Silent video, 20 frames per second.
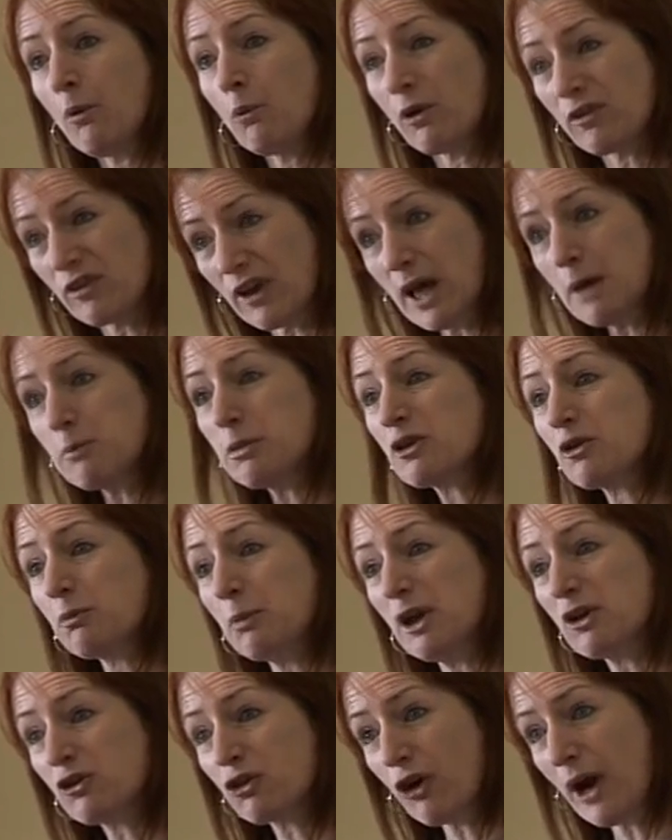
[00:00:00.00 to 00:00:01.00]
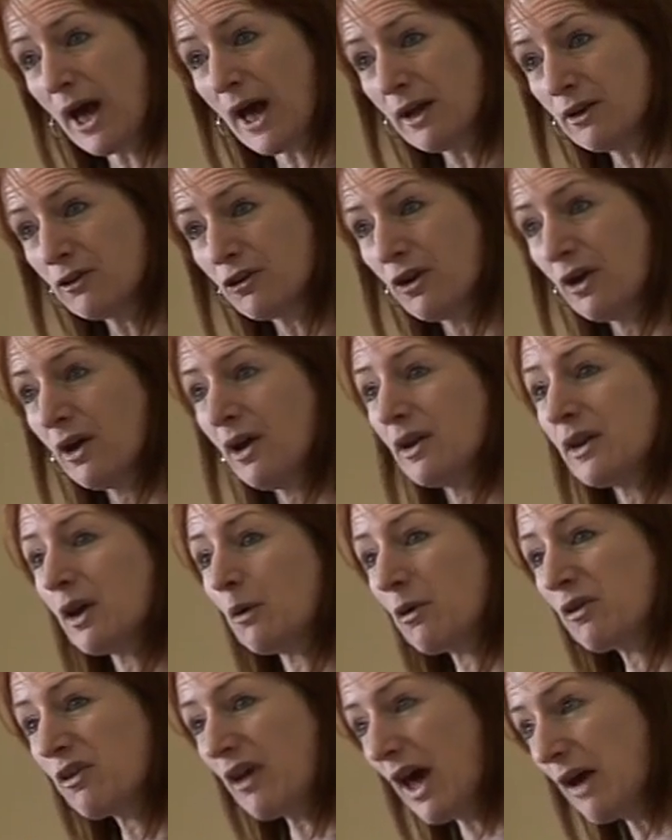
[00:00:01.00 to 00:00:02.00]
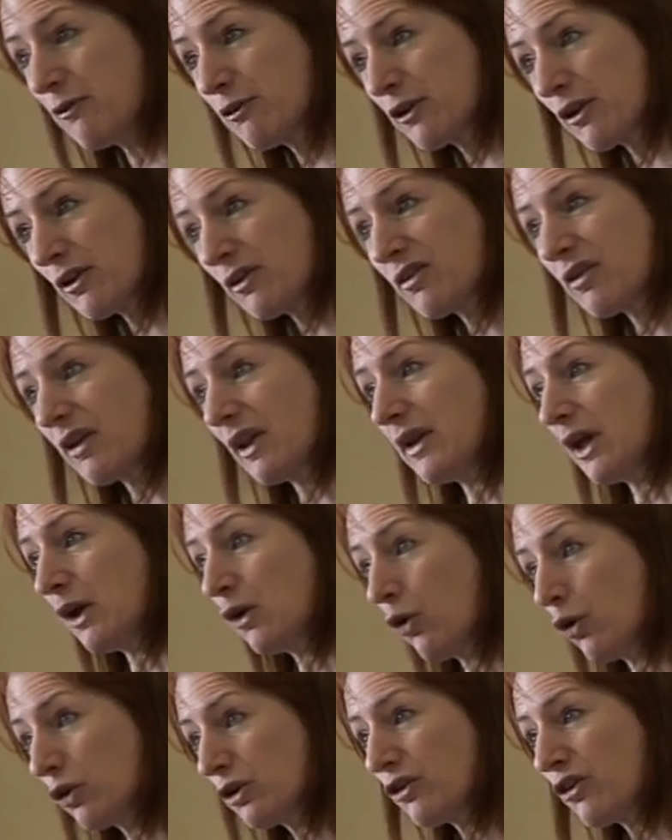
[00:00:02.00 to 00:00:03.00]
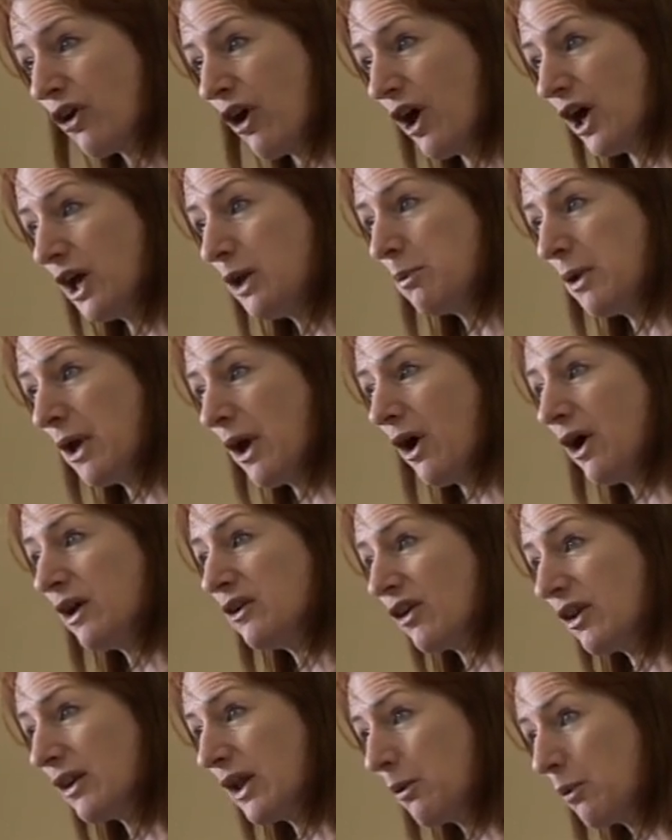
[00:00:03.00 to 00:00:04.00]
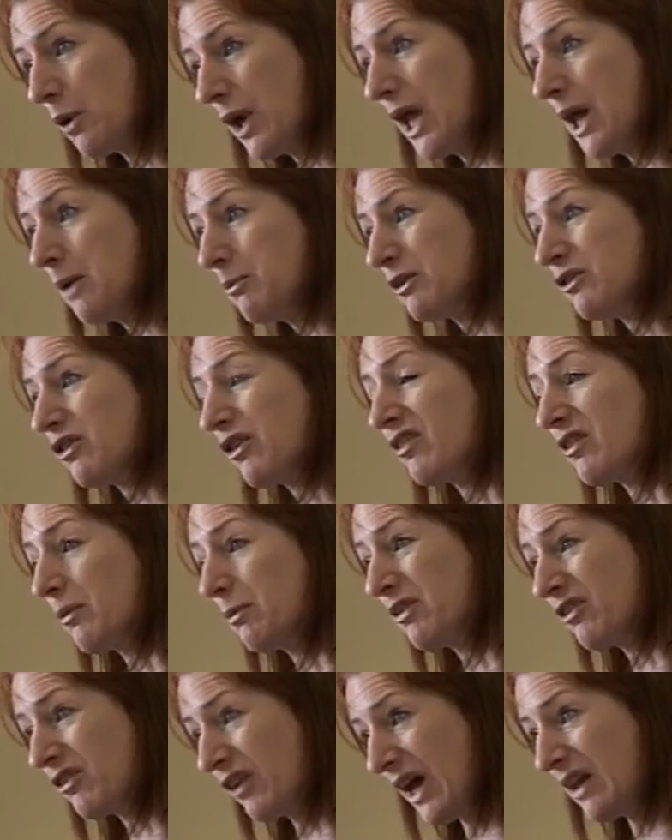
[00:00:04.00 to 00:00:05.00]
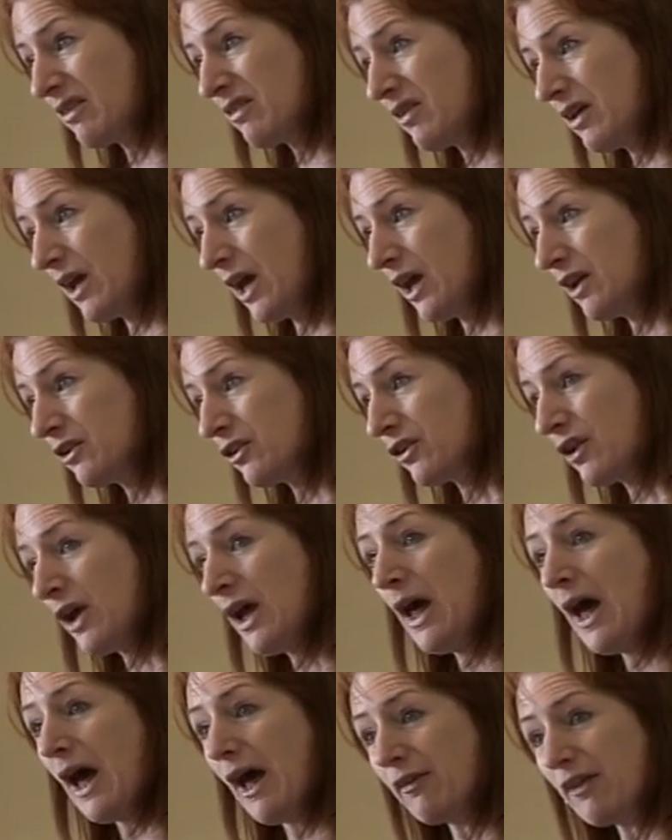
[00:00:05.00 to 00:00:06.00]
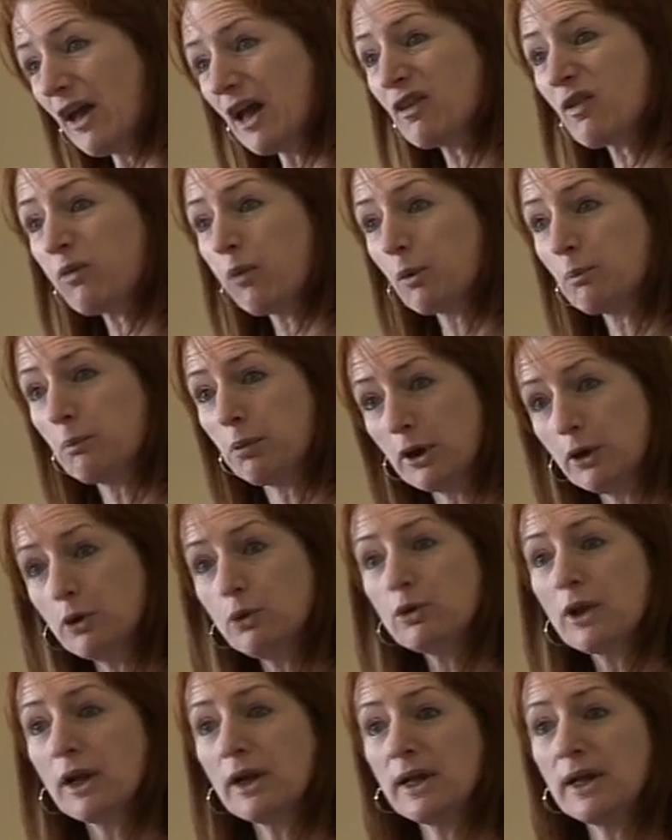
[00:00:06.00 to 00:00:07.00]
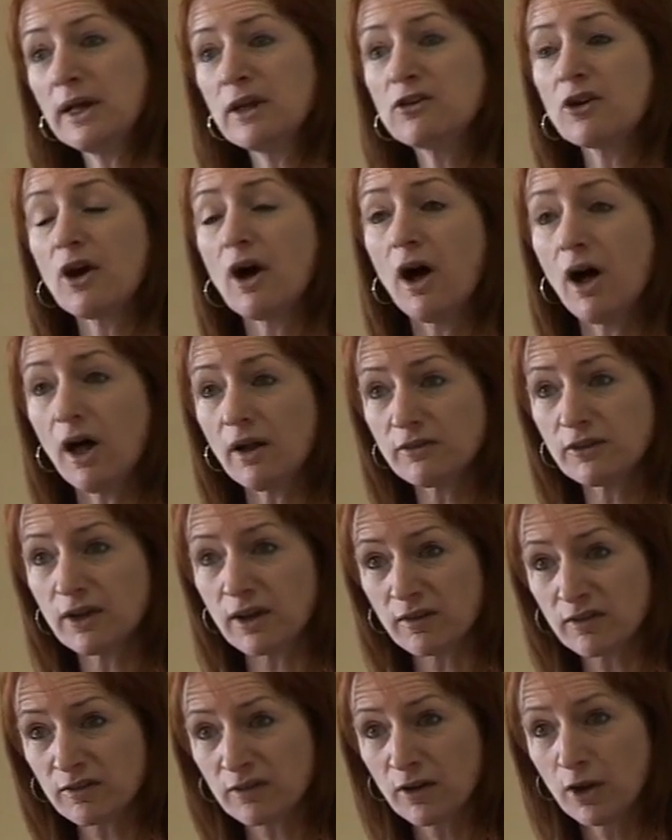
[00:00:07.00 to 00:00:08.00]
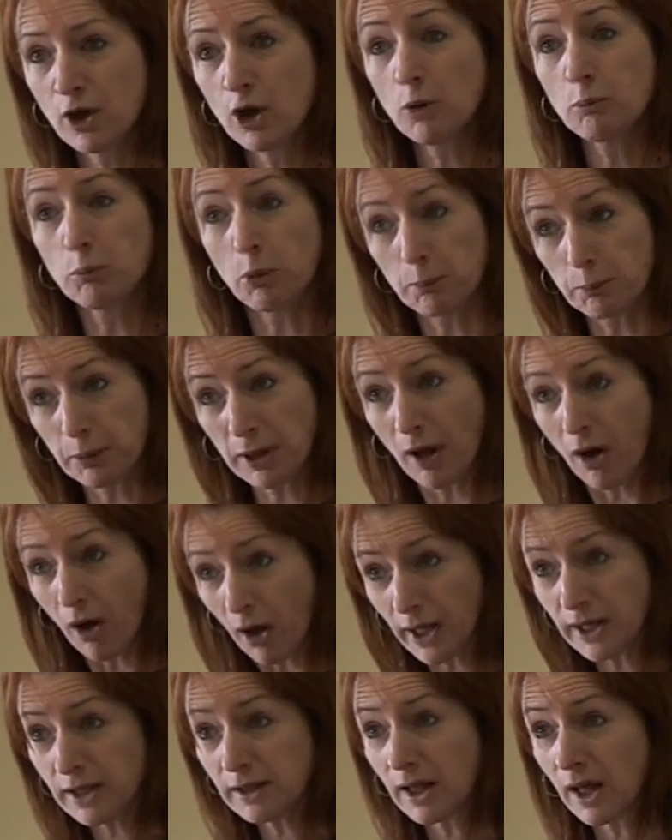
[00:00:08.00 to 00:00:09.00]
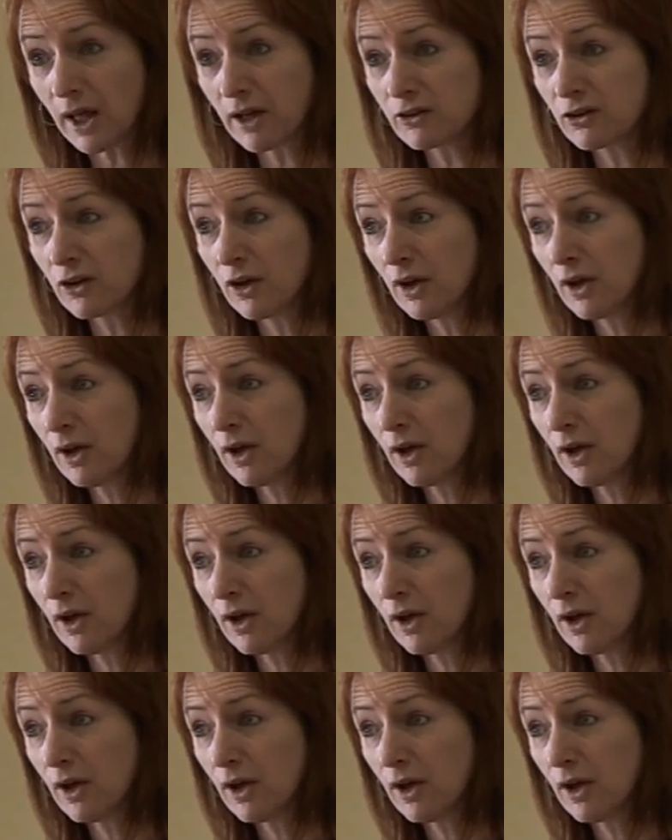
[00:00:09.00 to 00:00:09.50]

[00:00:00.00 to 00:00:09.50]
was able to be tracked. There was evidence that they couldn't hide behind, and they were able to substantiate it. And that's what blew the lid on this. But behind that